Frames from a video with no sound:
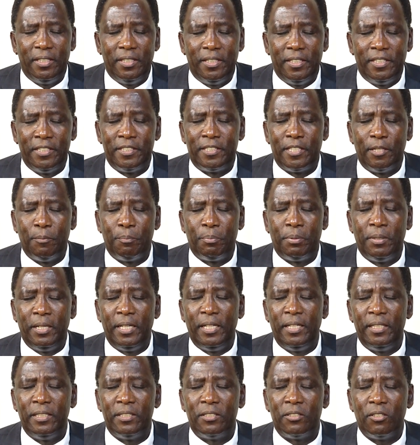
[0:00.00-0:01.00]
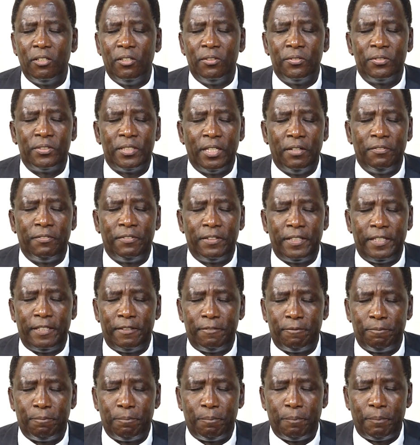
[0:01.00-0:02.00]
is the place of
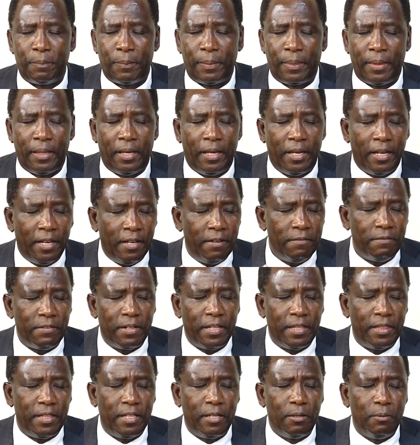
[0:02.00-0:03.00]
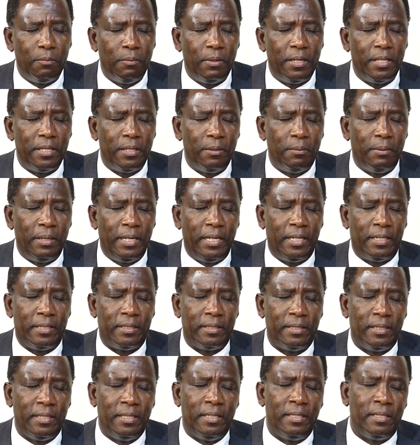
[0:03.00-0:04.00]
suffering. Everything worthwhile,
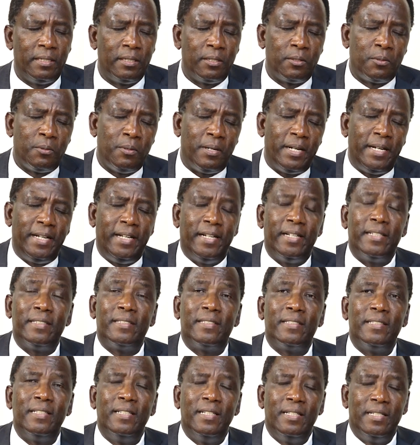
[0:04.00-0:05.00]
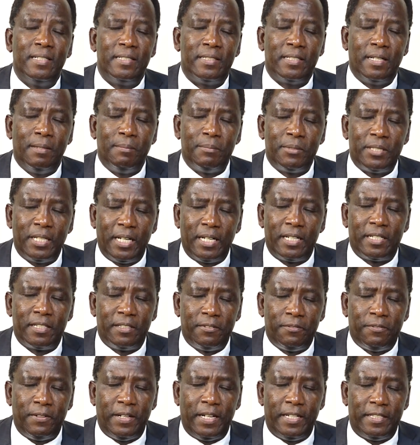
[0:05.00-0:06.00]
it requires some
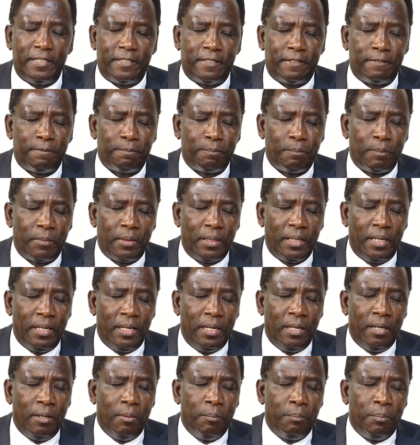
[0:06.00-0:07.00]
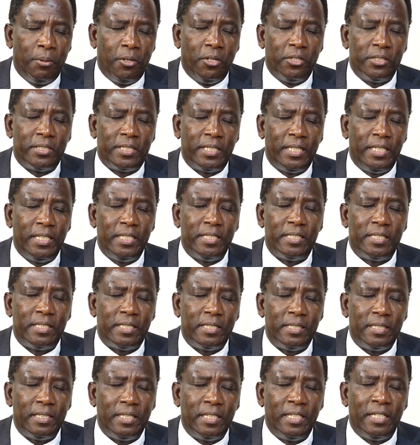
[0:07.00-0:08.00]
sacrifice. Paul
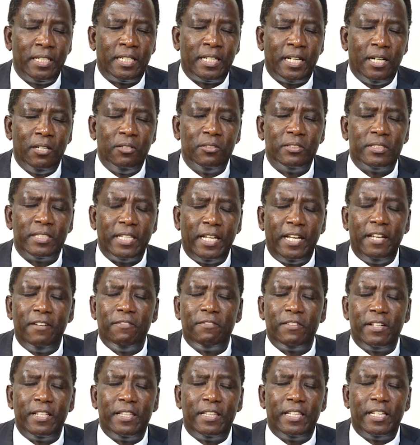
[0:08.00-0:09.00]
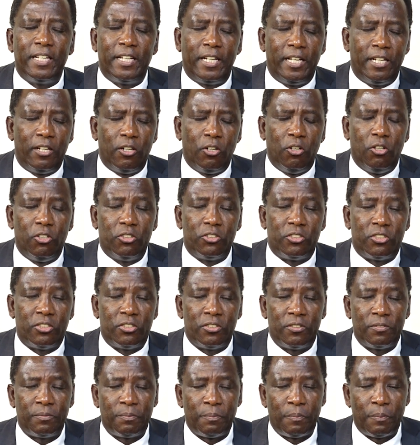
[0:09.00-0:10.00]
says he counts everything a
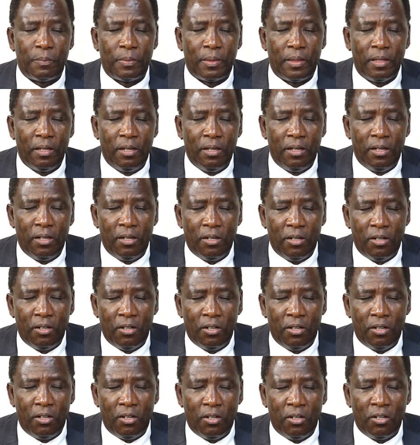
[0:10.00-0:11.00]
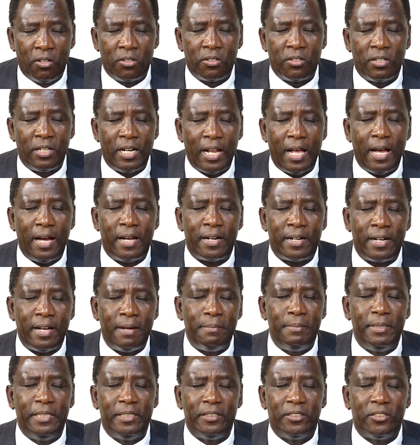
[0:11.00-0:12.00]
loss or
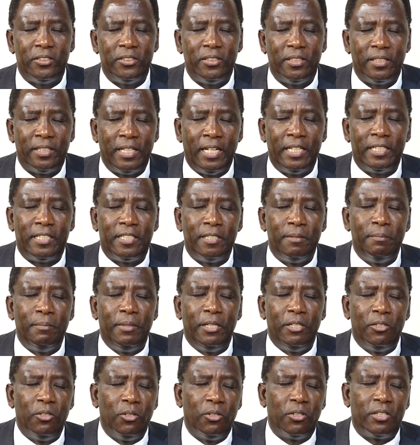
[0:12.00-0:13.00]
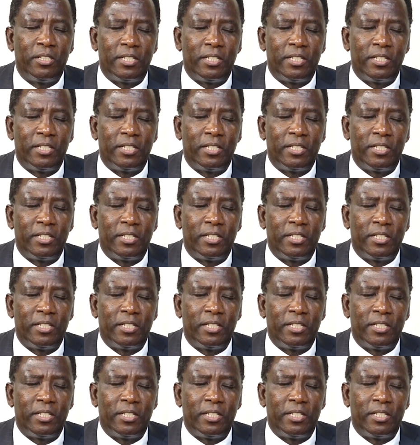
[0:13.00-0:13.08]
rubbish that he may know